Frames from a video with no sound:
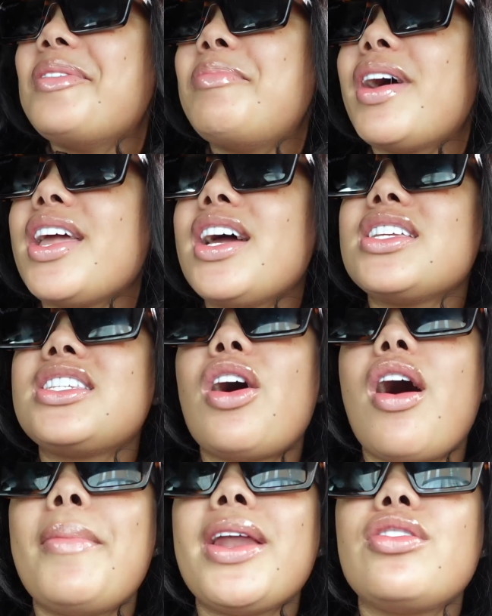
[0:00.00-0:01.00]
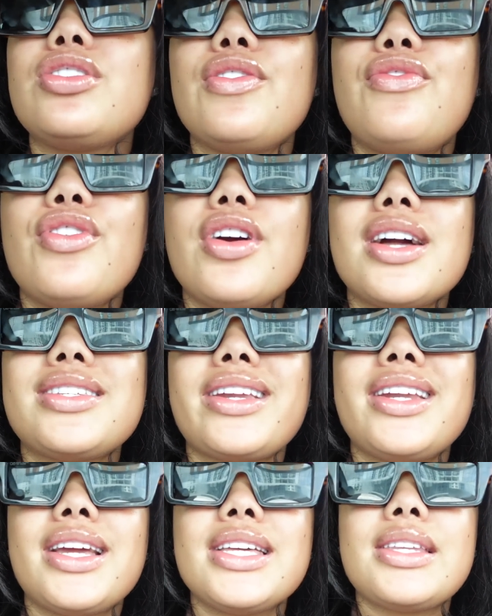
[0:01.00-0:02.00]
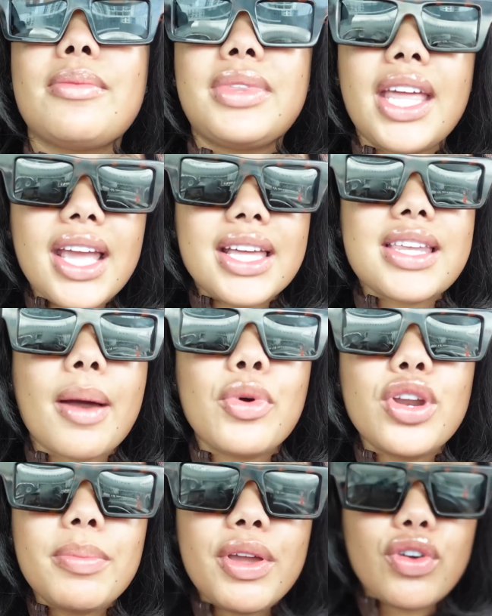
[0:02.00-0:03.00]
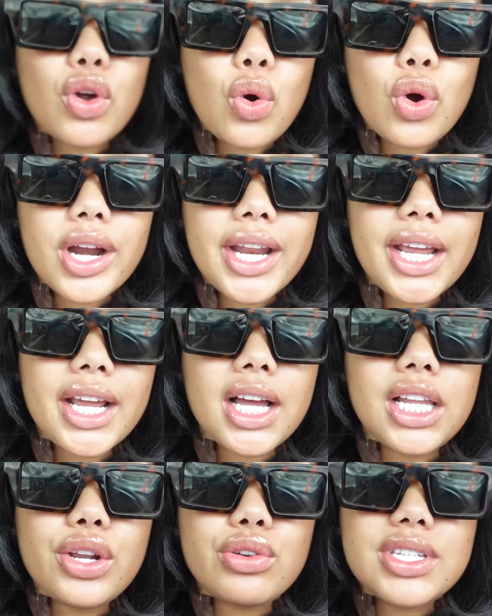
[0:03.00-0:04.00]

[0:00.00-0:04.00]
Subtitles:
But yeah, so I'm about to go to Sephora because I need to get some things. I'm gonna be recording a little